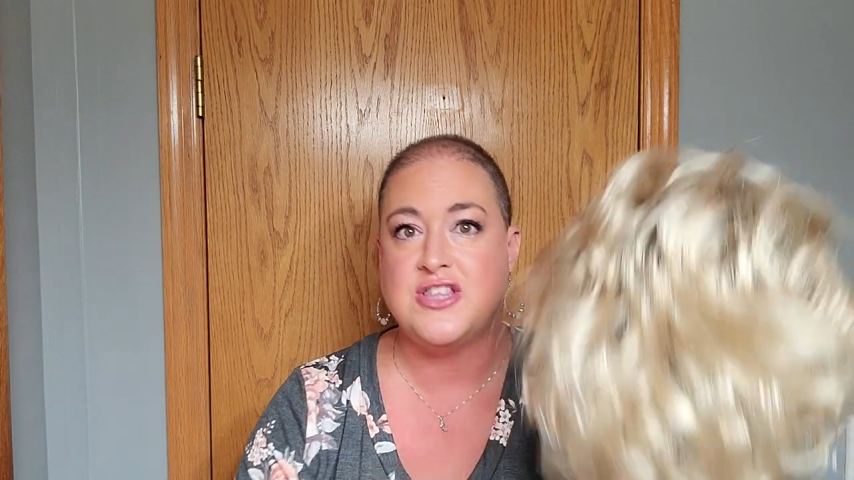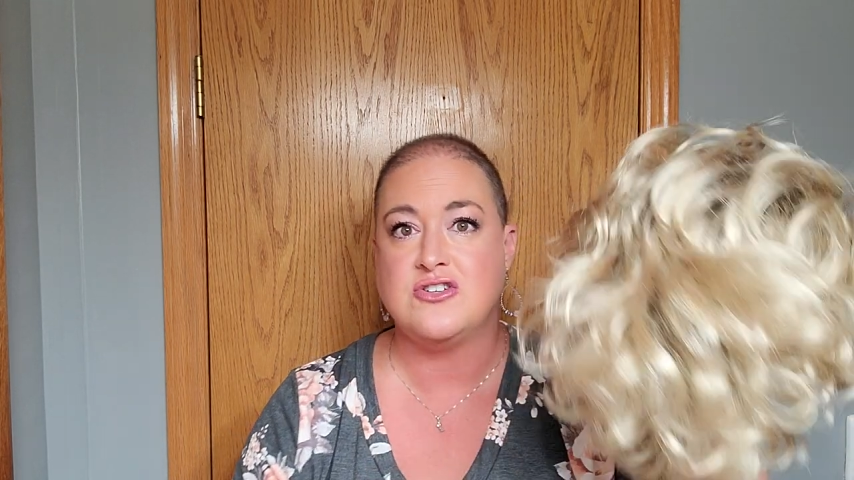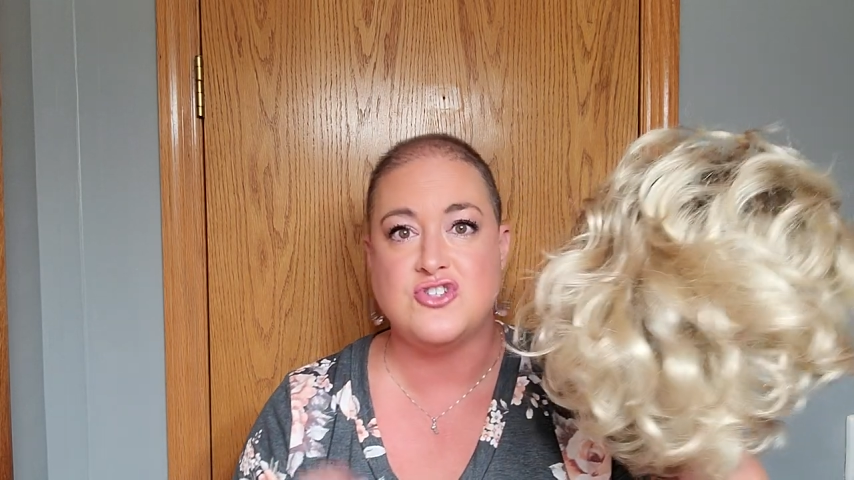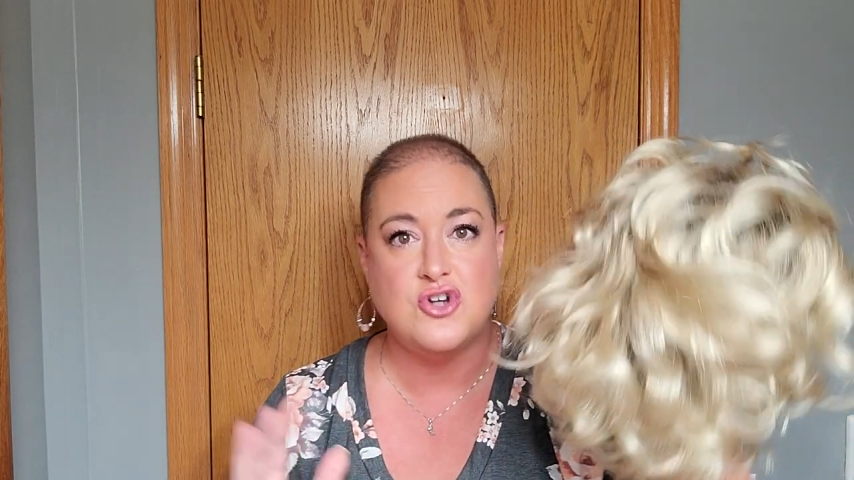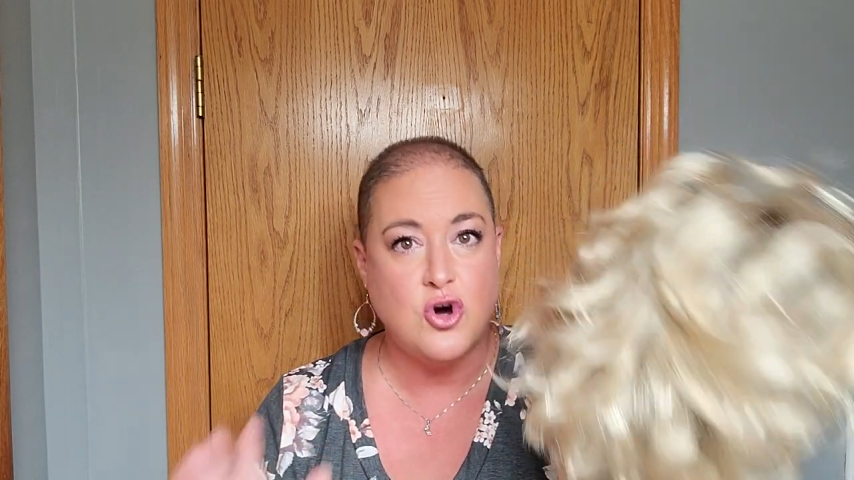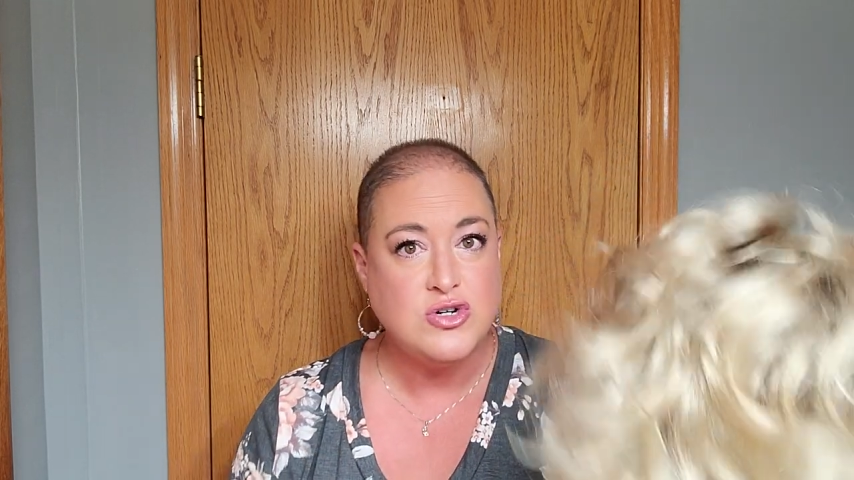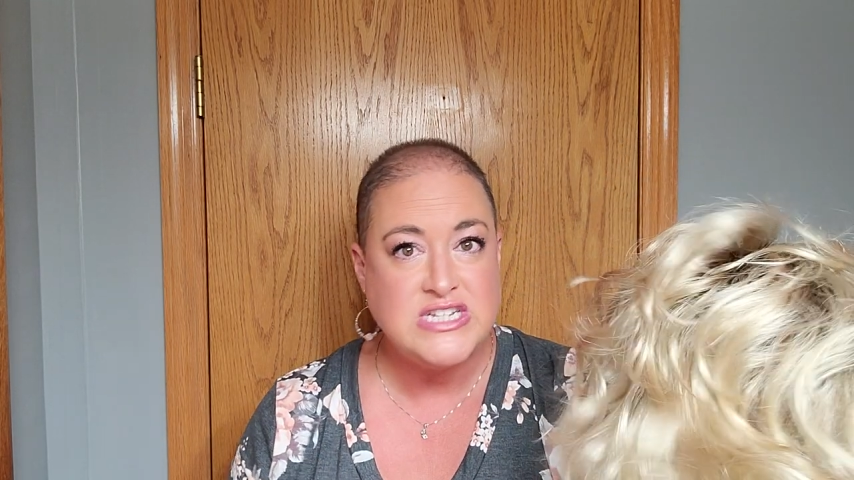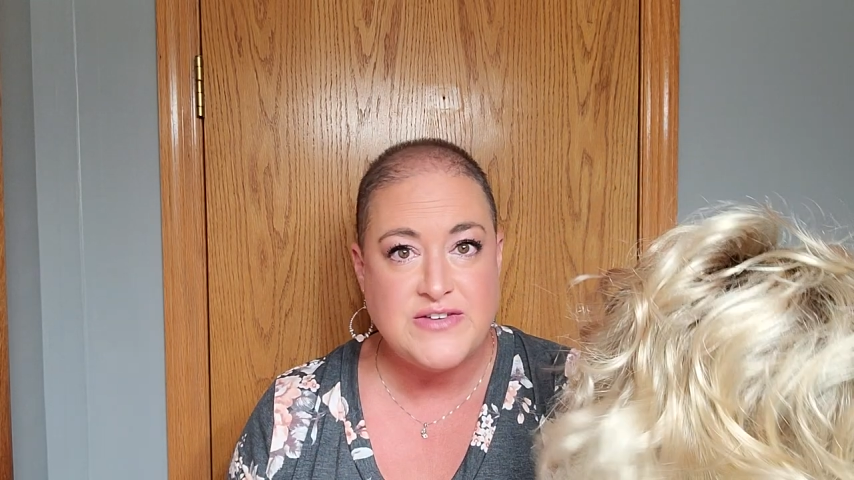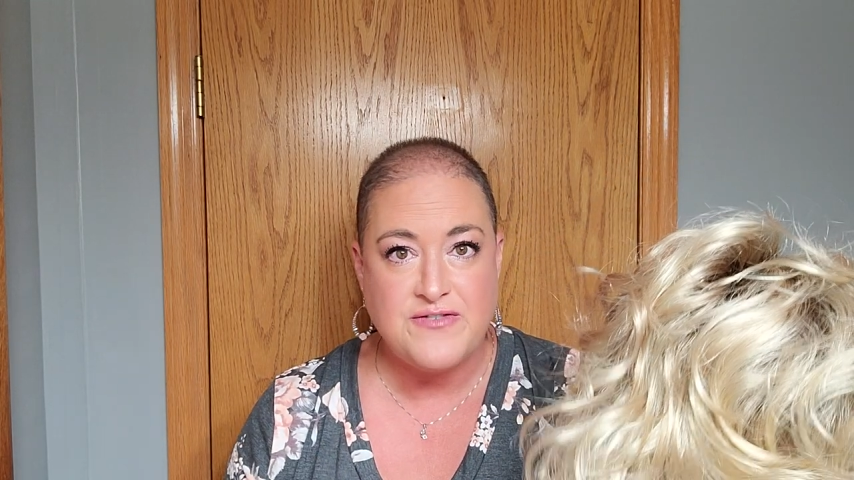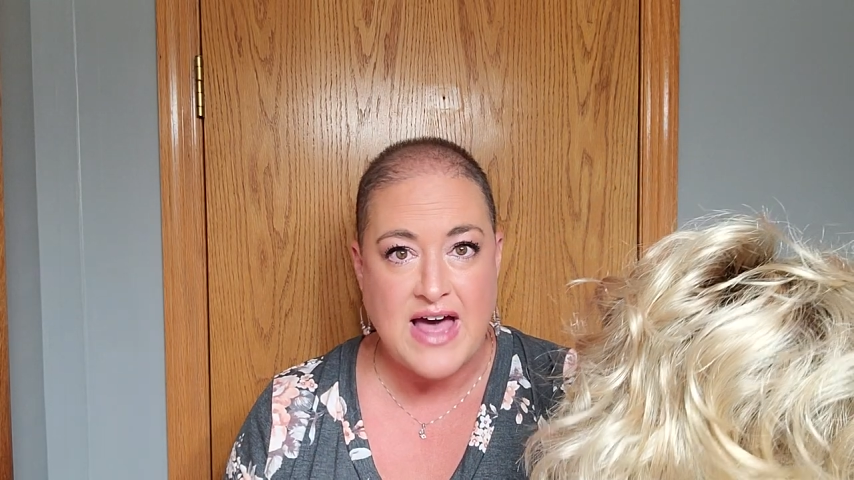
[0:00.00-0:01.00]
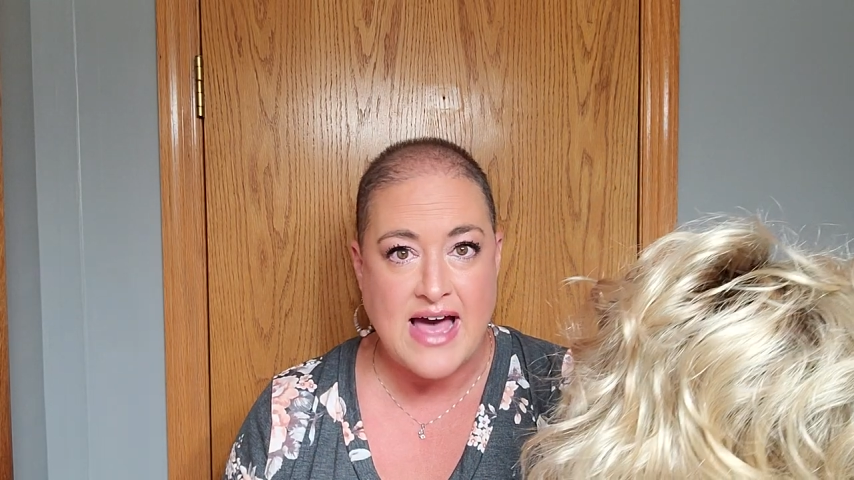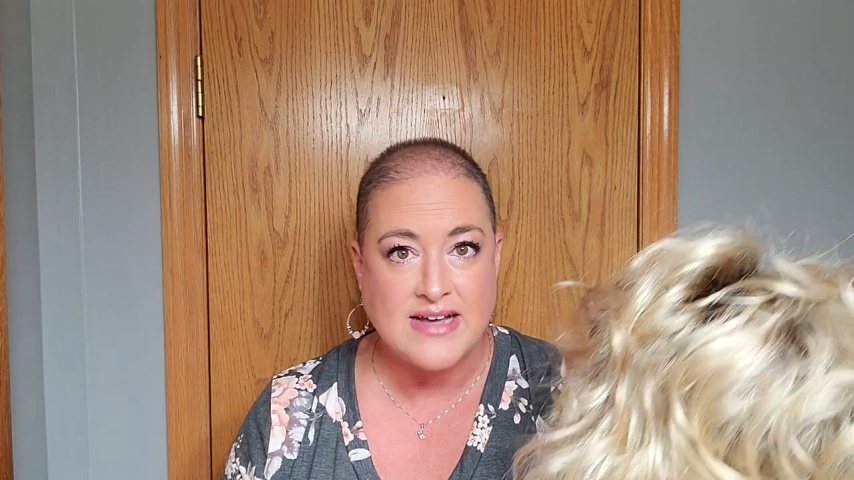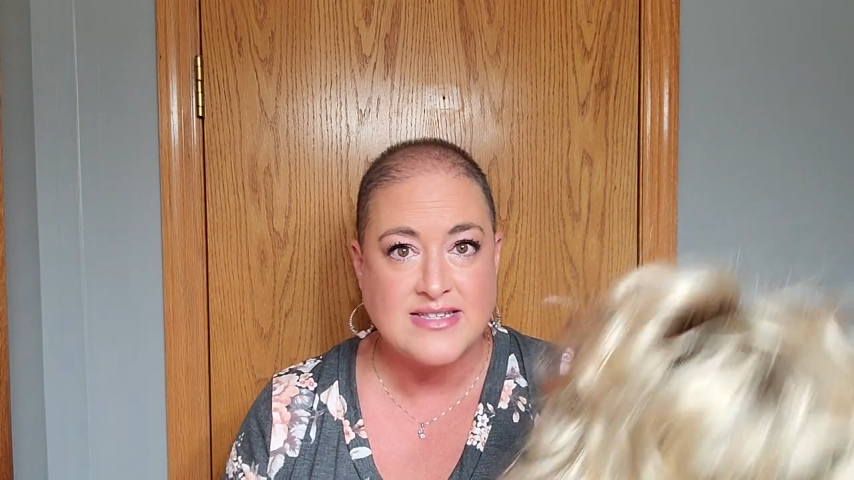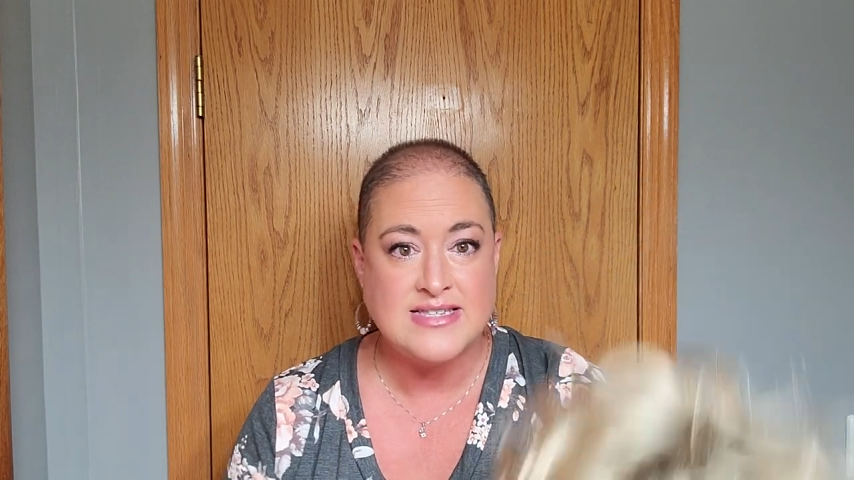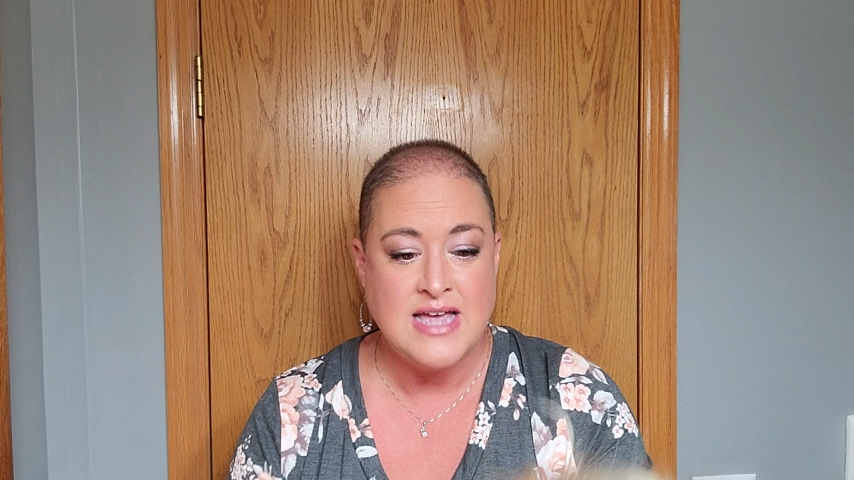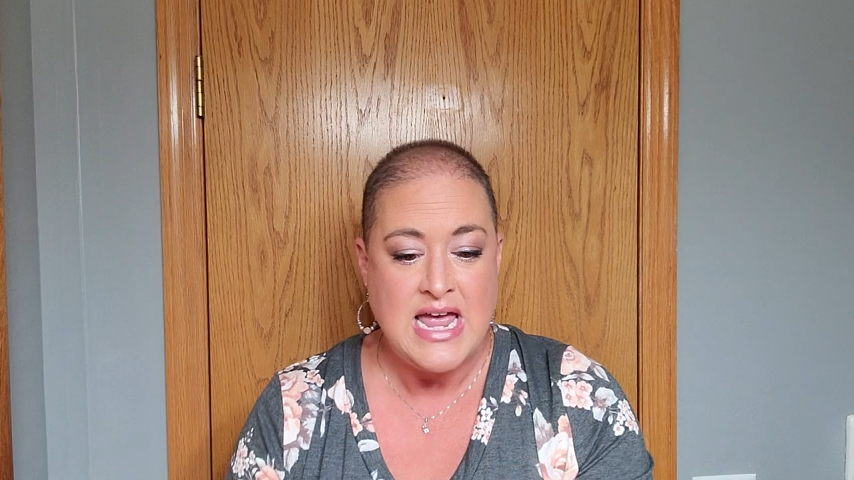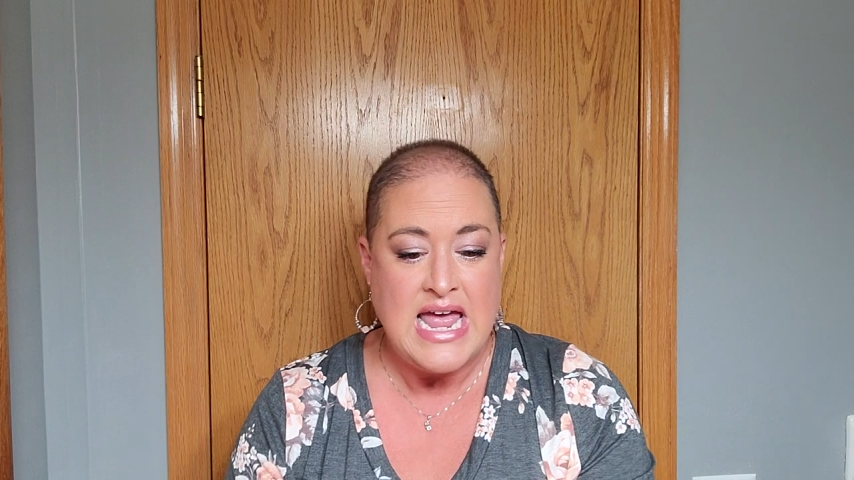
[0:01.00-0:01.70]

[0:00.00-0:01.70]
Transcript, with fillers: There's no defects.